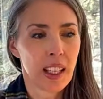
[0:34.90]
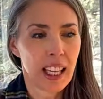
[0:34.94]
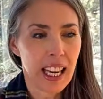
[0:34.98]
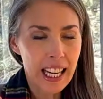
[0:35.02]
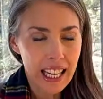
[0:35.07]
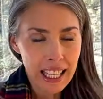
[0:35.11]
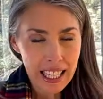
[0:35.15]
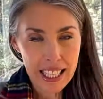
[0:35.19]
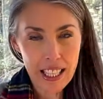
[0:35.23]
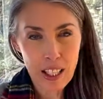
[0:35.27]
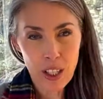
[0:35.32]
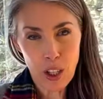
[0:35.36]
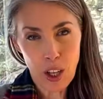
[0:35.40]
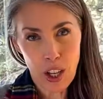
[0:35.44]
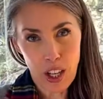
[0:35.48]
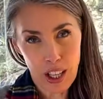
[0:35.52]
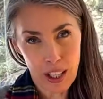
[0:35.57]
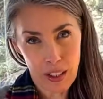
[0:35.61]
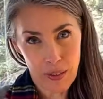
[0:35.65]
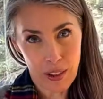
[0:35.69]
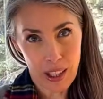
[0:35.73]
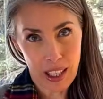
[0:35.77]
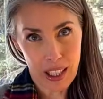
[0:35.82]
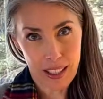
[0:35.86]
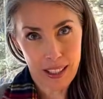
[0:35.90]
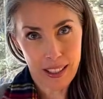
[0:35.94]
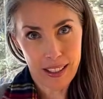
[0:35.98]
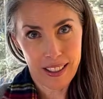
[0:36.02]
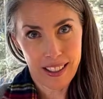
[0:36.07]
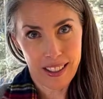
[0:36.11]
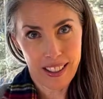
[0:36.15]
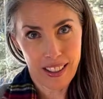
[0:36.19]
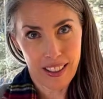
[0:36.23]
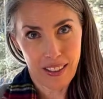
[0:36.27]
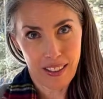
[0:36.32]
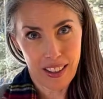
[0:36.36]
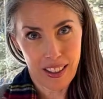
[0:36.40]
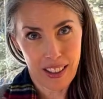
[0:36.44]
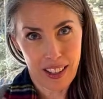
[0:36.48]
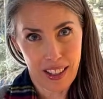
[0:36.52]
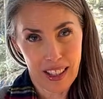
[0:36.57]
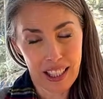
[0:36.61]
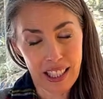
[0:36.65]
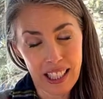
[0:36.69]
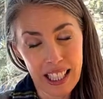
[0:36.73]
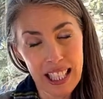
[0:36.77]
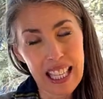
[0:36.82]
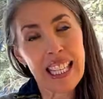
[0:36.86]
getting into all of this uh,
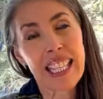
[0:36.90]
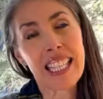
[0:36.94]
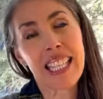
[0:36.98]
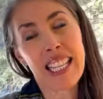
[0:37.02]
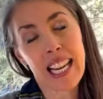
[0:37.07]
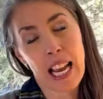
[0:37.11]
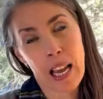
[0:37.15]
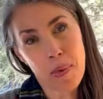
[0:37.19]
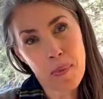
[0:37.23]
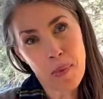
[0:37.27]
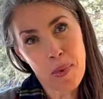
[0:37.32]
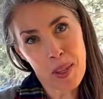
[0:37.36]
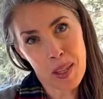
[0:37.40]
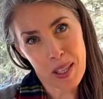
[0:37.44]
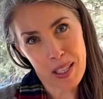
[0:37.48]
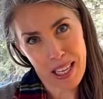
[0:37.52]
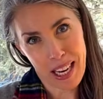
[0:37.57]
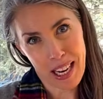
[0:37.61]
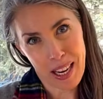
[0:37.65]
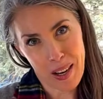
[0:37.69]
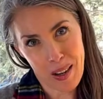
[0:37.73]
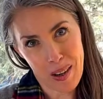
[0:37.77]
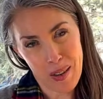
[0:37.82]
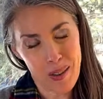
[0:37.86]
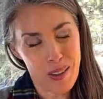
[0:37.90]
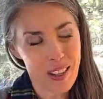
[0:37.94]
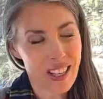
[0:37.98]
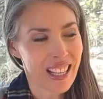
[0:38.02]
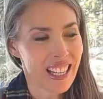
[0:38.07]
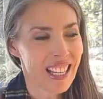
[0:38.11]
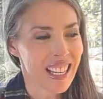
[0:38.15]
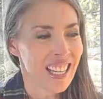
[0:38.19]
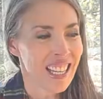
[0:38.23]
in depth now,